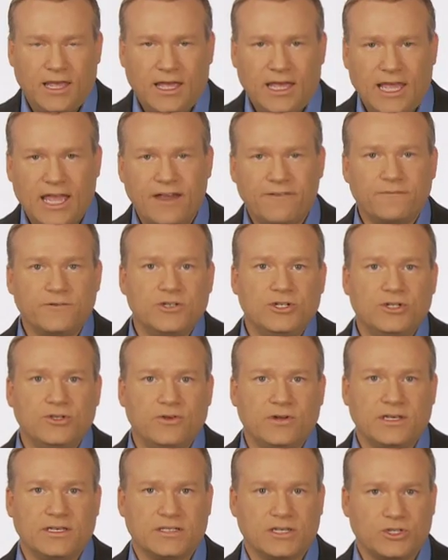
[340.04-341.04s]
Every
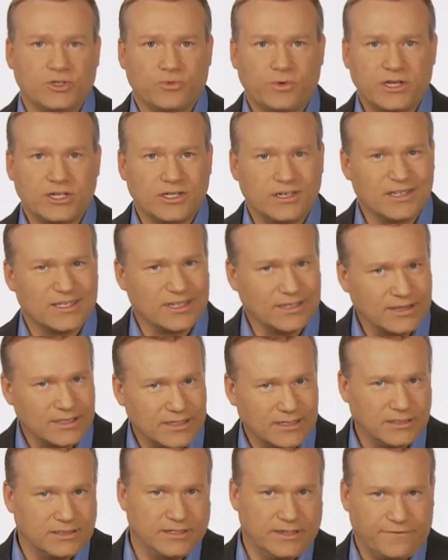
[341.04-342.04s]
shooting situation is a
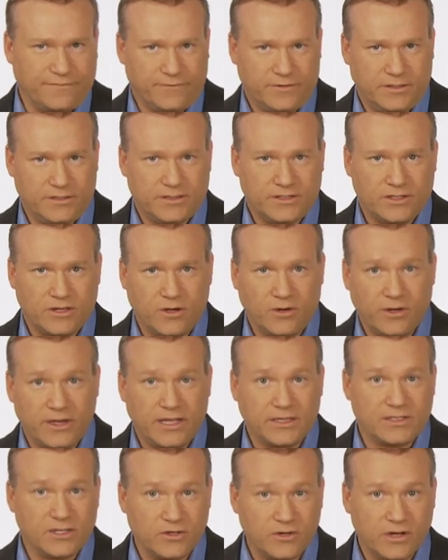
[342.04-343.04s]
little different, so
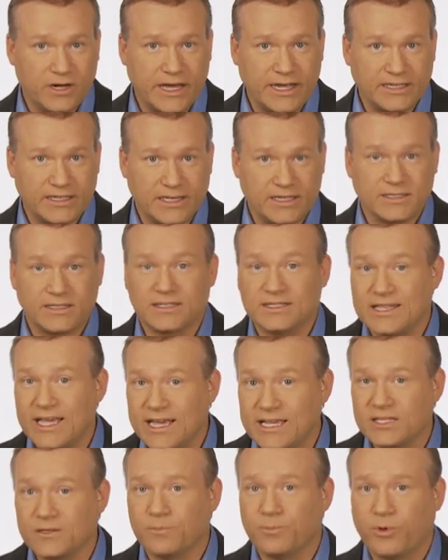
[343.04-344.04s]
it's a good idea to
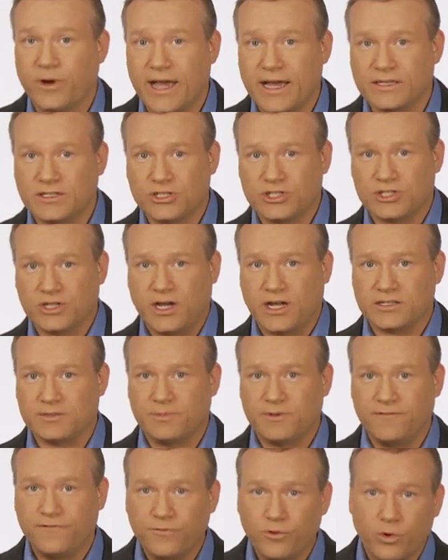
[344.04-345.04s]
take some practice shots
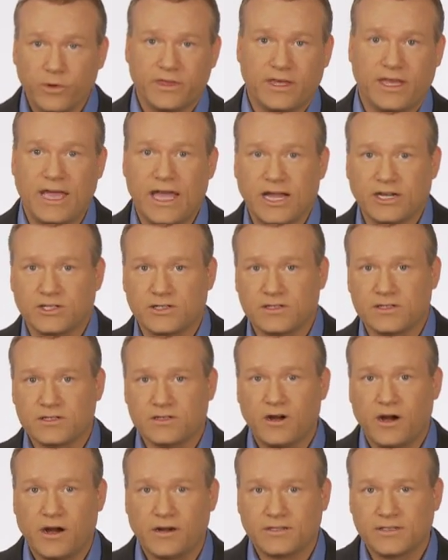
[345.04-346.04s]
before the action
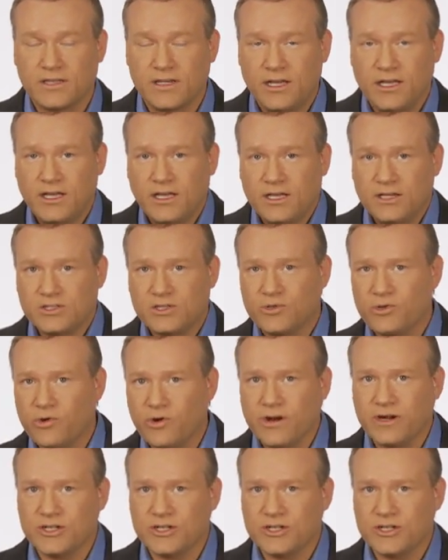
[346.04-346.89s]
starts so you aren't